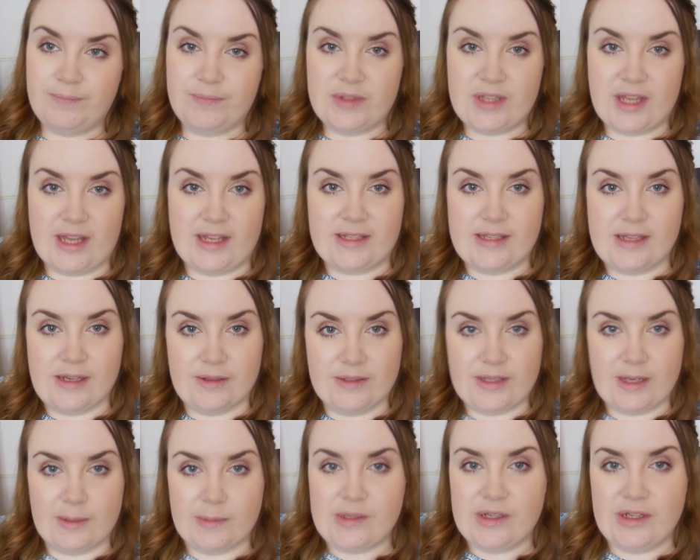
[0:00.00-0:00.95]
So that
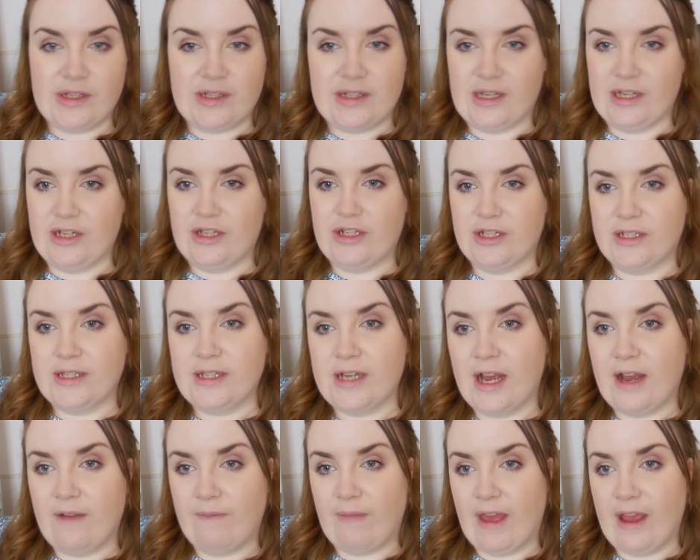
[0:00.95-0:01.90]
sounds absolutely delicious, and
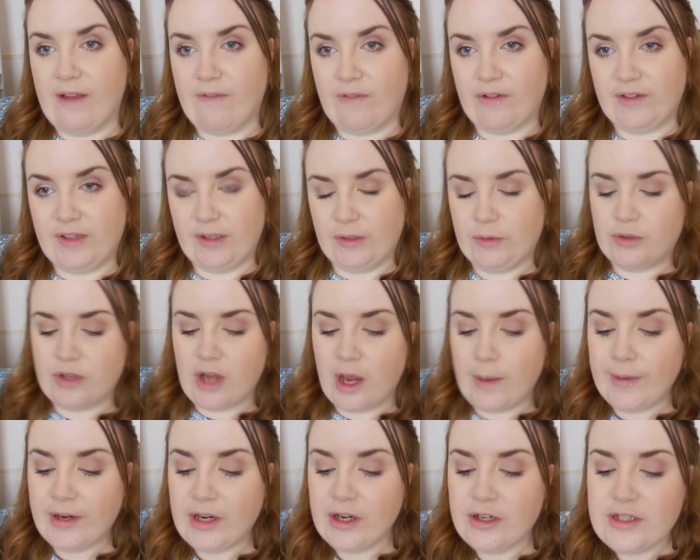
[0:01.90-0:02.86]
I have that every single
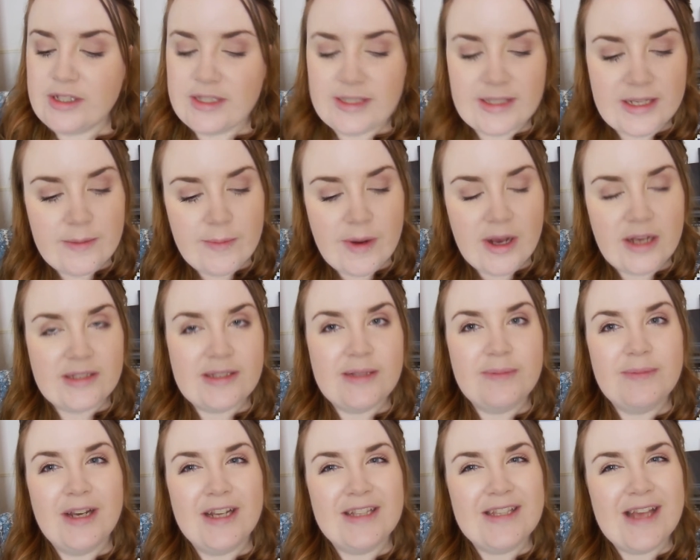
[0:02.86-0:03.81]
time I go to the cinema,
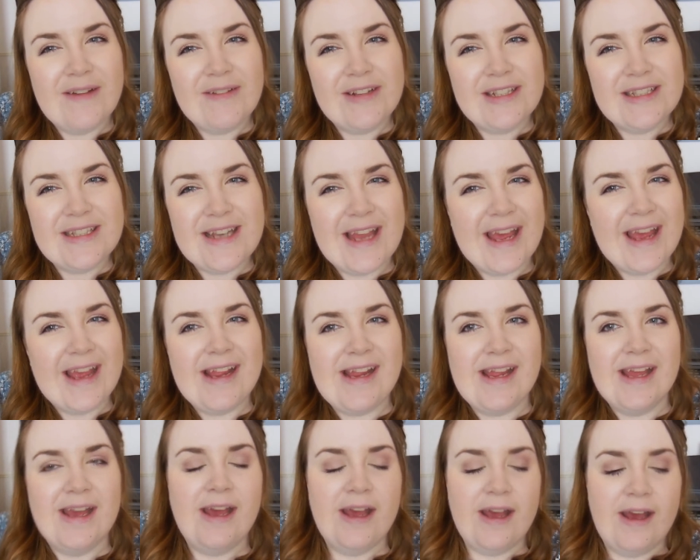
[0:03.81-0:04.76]
so I'm going to have it
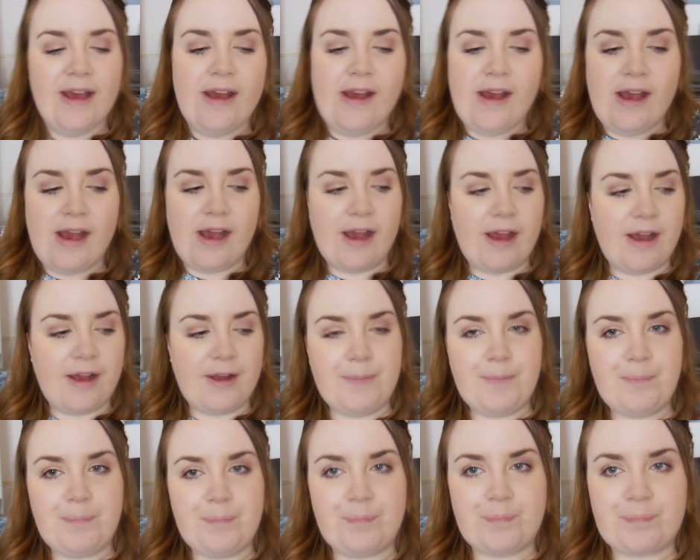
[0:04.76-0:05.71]
today.
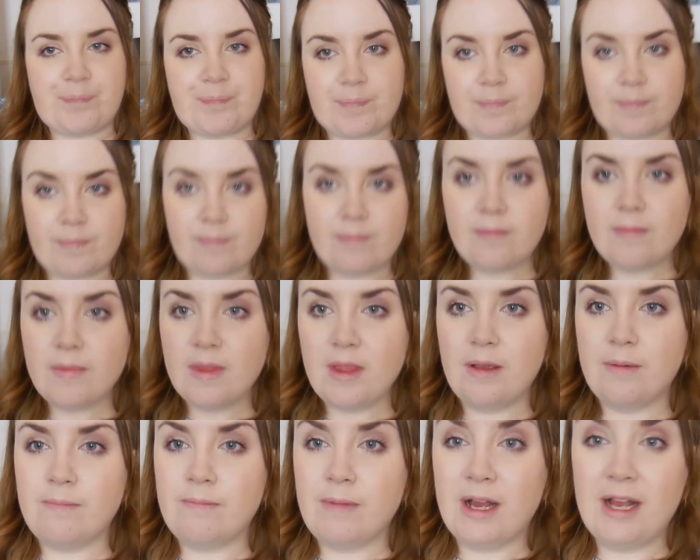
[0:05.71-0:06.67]

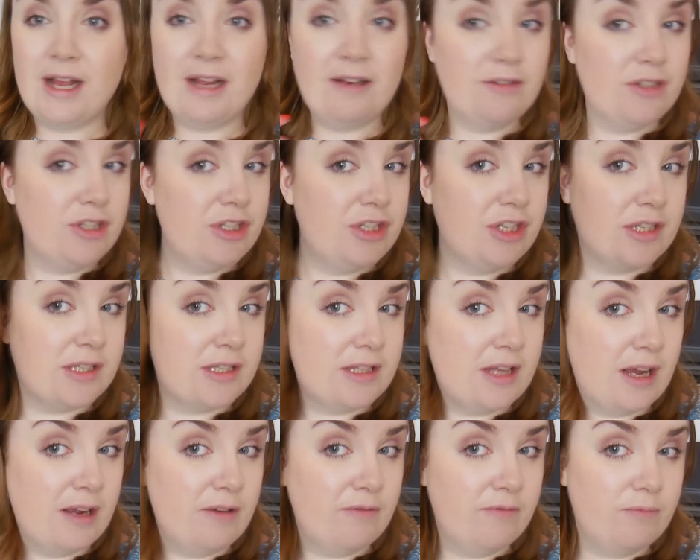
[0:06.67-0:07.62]
My hair is just
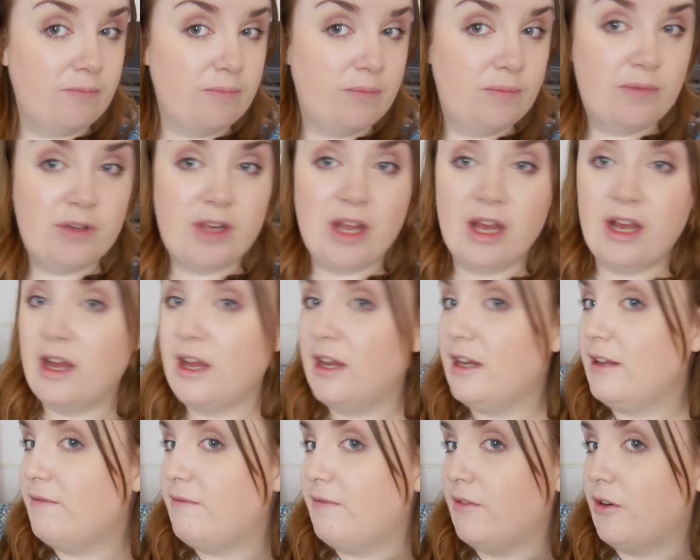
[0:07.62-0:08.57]
like
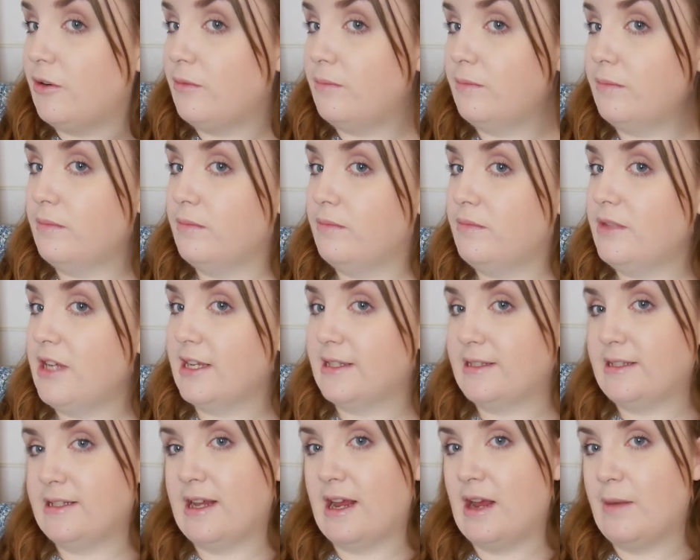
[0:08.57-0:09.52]
curly from
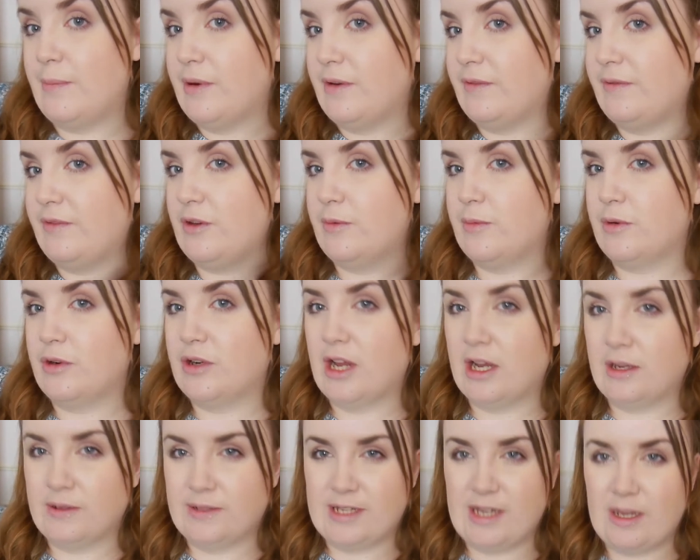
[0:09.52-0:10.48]
yesterday. I put a few more
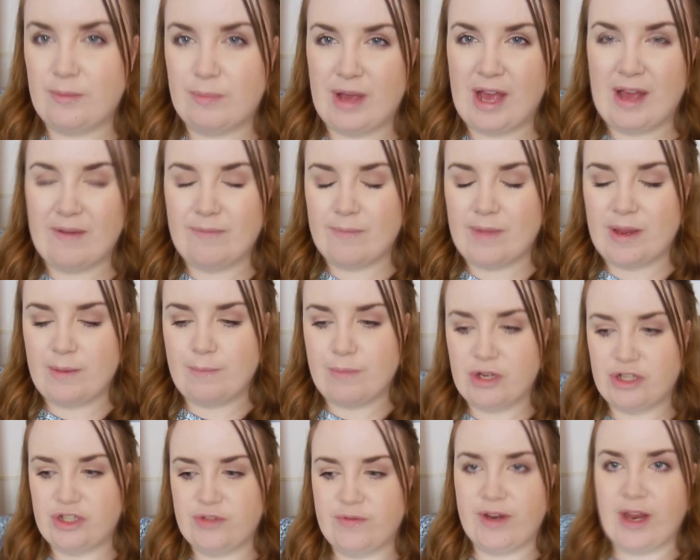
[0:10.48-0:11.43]
curls in it, but I haven't made
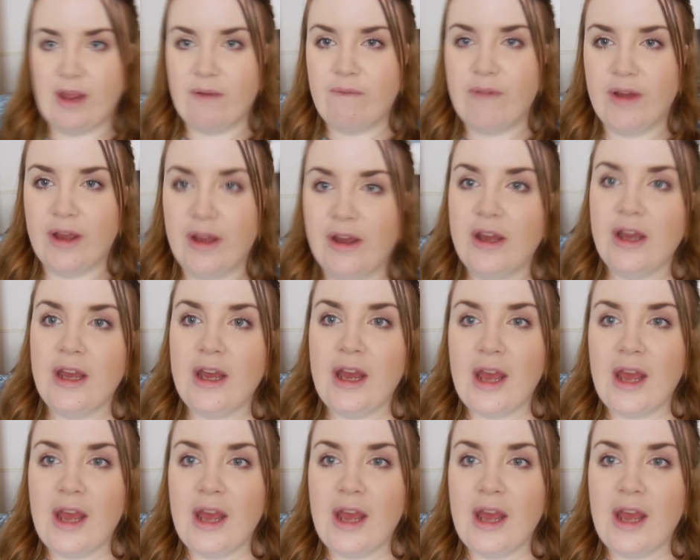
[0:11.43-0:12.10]
much of an effort.